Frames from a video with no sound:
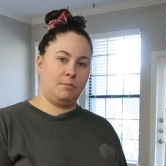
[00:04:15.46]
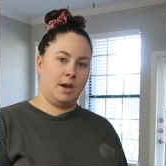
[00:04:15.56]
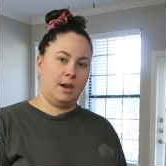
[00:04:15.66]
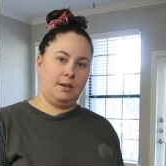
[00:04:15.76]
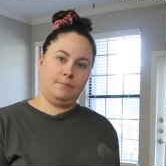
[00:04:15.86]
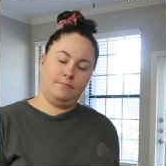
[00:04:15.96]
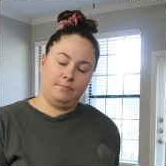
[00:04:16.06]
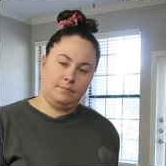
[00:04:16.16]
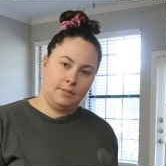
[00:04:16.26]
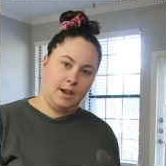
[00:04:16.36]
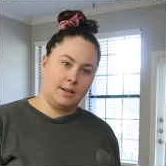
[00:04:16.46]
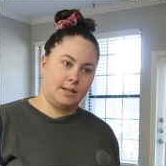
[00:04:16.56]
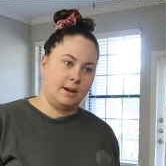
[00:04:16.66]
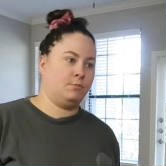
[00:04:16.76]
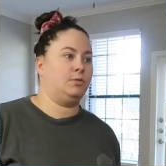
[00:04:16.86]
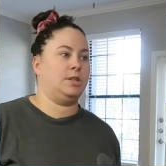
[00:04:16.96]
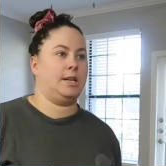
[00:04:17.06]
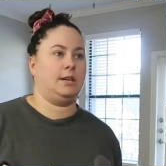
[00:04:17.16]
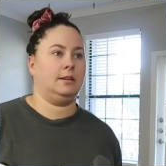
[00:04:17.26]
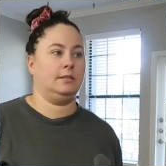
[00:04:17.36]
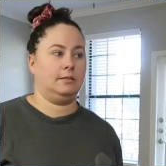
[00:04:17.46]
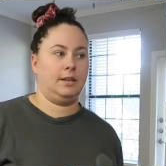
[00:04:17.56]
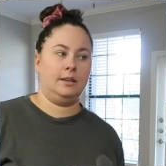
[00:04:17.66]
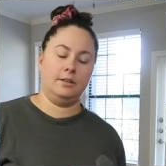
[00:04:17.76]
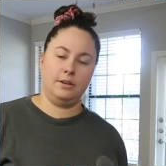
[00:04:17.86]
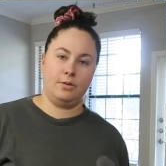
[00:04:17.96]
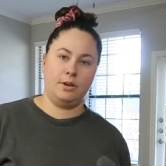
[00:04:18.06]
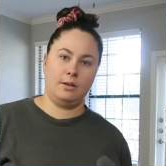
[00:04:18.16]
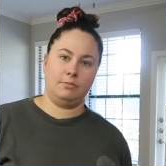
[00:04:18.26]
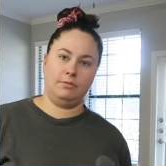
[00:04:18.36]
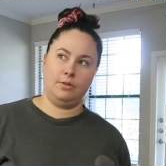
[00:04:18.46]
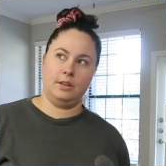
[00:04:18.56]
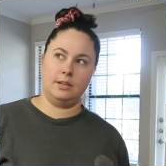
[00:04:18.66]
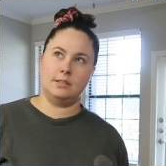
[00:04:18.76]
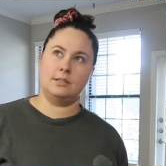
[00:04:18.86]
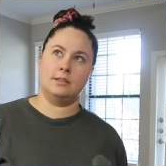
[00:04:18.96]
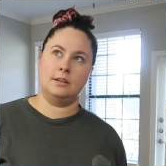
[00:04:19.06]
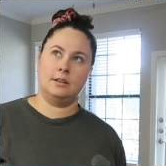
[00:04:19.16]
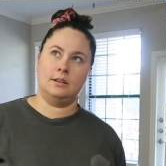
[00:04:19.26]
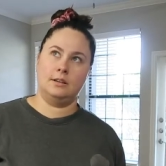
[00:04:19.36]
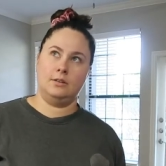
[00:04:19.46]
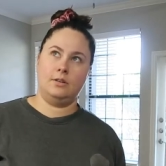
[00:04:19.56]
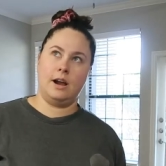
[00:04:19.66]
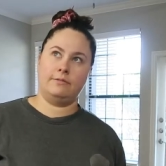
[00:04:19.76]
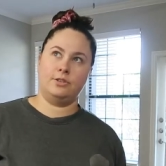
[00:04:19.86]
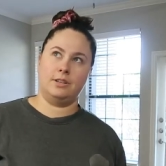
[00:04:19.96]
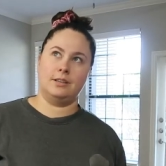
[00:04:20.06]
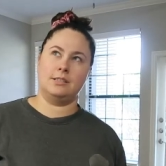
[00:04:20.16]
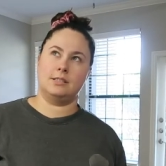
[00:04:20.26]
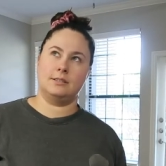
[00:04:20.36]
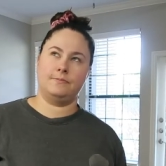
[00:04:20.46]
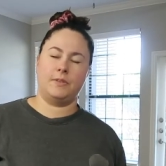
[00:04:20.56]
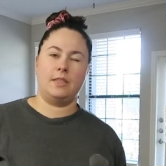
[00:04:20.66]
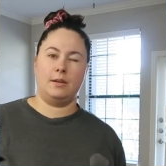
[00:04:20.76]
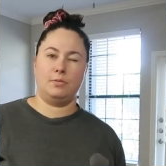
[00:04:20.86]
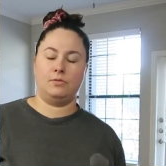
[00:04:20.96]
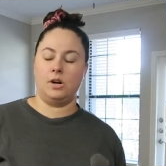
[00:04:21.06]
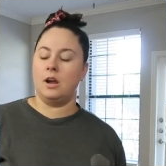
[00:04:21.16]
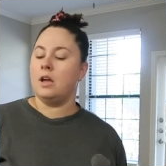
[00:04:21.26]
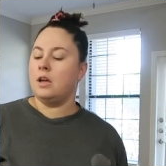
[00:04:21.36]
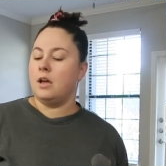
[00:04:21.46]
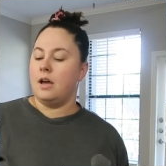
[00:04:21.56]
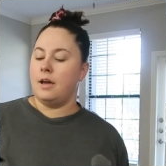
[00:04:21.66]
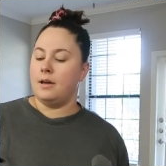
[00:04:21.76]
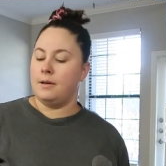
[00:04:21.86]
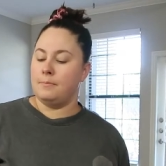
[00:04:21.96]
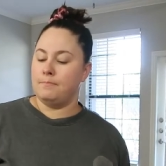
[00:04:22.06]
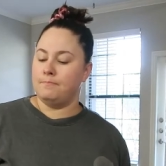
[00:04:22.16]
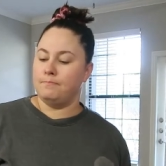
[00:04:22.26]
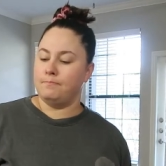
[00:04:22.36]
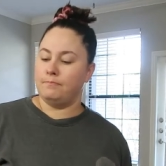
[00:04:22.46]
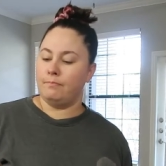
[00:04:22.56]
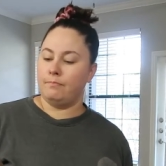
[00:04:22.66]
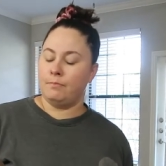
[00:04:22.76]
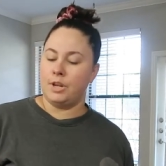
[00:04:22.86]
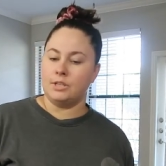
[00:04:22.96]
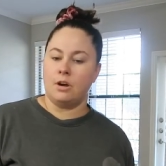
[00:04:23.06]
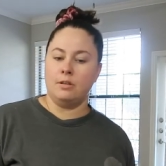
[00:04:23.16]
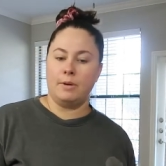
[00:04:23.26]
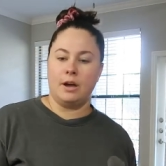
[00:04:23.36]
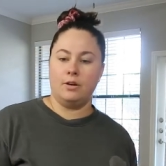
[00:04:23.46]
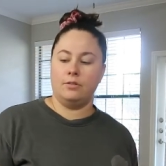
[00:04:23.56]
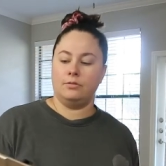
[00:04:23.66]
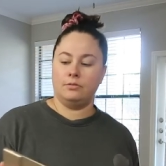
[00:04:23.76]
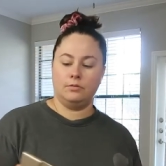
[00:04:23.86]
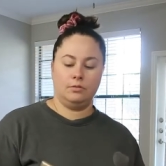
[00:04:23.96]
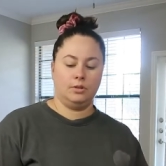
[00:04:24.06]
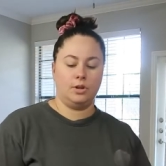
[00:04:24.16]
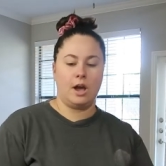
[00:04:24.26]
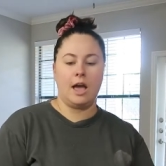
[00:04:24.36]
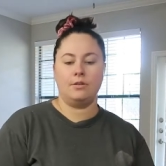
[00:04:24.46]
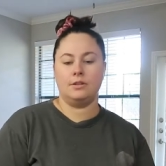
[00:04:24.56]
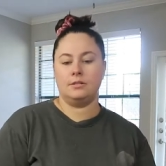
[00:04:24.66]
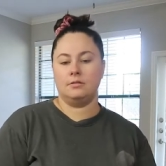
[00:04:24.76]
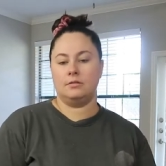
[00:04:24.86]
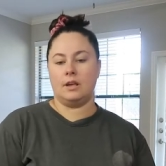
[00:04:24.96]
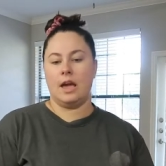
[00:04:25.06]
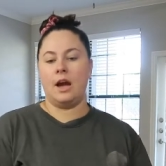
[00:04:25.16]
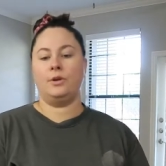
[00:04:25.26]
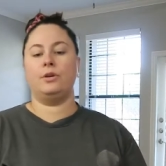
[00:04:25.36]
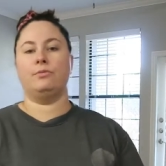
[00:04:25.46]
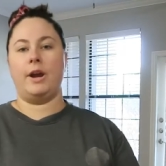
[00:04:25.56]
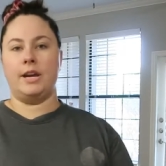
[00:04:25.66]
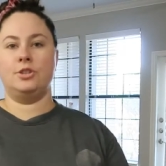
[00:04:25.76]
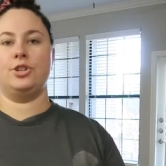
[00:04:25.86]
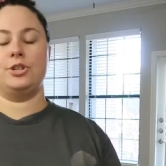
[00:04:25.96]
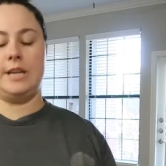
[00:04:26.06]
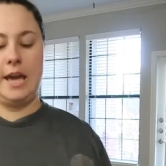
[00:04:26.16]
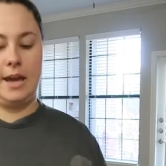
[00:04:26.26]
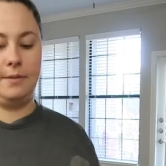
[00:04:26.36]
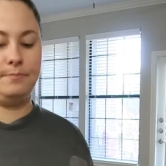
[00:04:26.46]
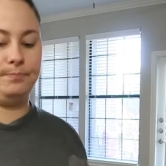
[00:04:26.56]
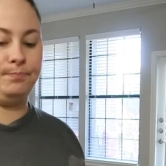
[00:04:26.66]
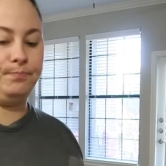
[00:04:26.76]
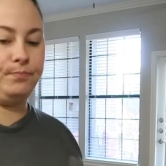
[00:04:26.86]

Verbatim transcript: My nighttime routine, either going up before this or after this, I think before, but it's all about, you know, how to arrange your day